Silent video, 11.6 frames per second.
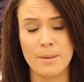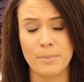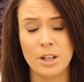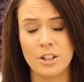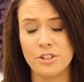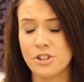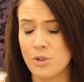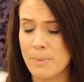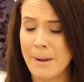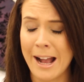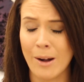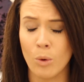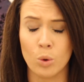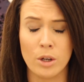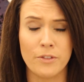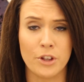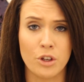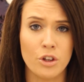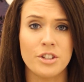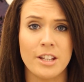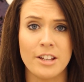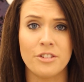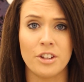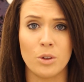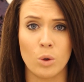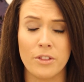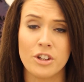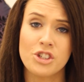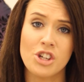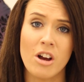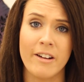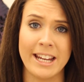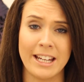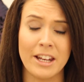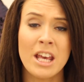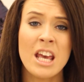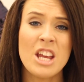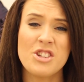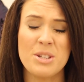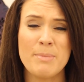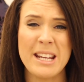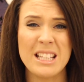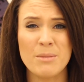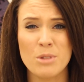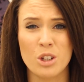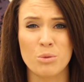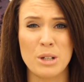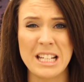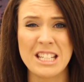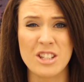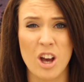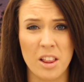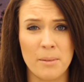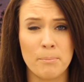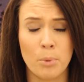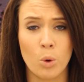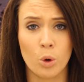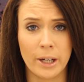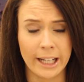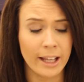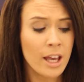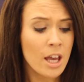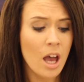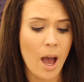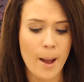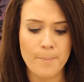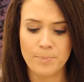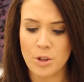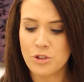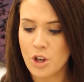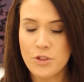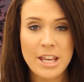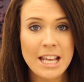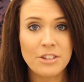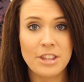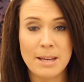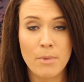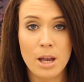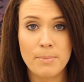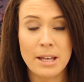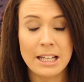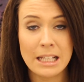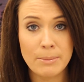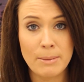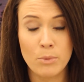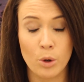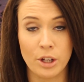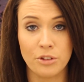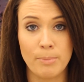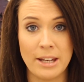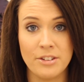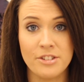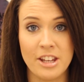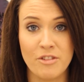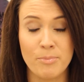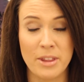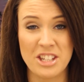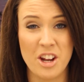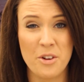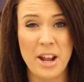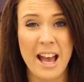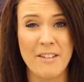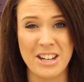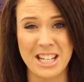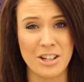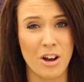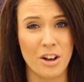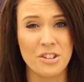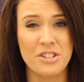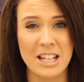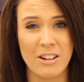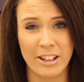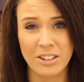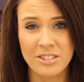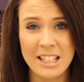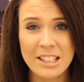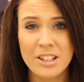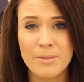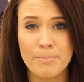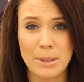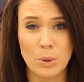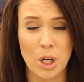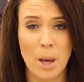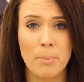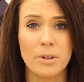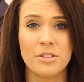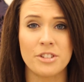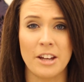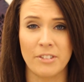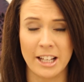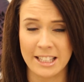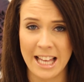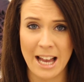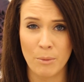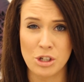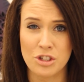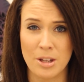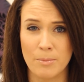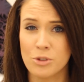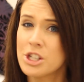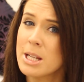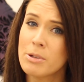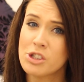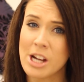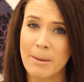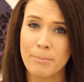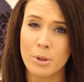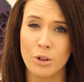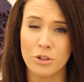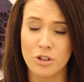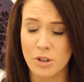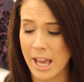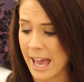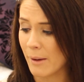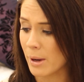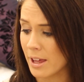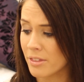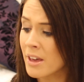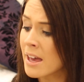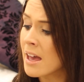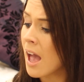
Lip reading: them can strip out all of the goodness and all of the shine and just make them look really dull and boring. So these, they might be a little bit more expensive but they don't have any nasty like silicone buildup and stuff like that, which some cheaper shampoos you get with.